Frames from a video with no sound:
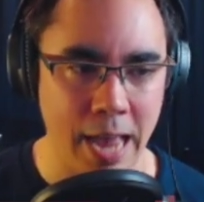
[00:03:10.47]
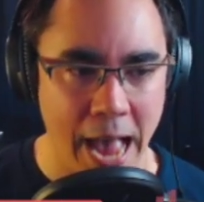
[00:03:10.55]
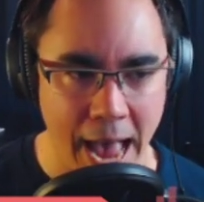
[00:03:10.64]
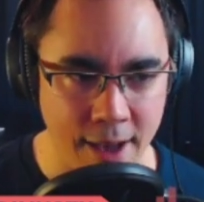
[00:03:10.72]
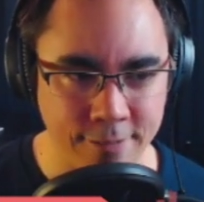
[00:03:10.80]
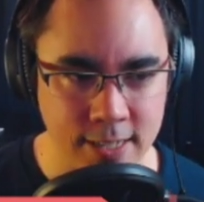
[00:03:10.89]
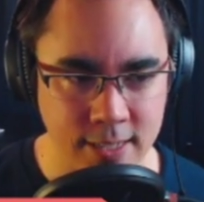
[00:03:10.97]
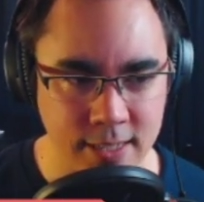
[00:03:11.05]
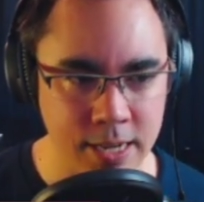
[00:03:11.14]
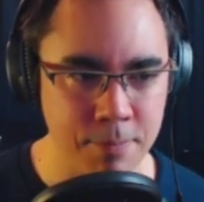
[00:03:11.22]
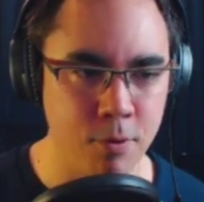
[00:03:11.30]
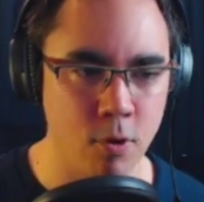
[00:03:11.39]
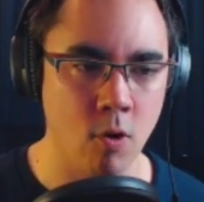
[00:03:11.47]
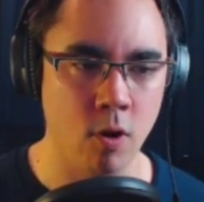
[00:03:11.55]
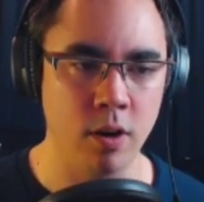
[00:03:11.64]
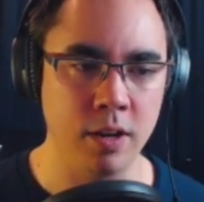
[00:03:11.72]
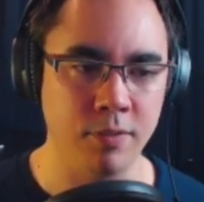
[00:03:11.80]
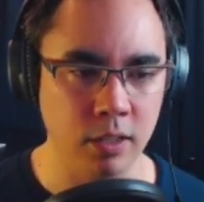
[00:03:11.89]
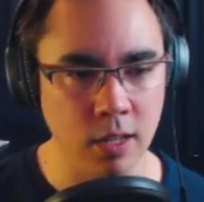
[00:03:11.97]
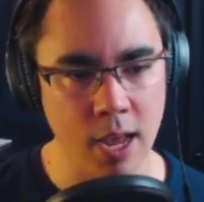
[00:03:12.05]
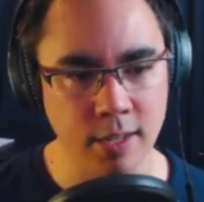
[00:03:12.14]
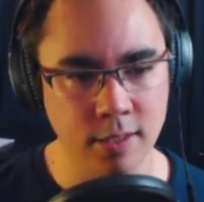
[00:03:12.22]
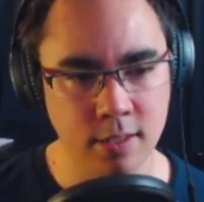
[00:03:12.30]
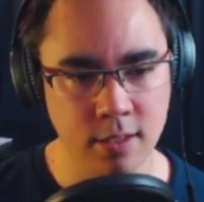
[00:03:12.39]
half as deep or even
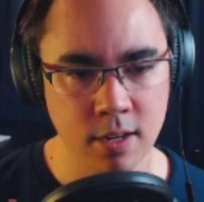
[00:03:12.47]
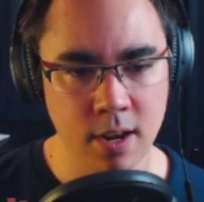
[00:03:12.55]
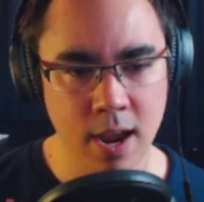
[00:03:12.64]
less.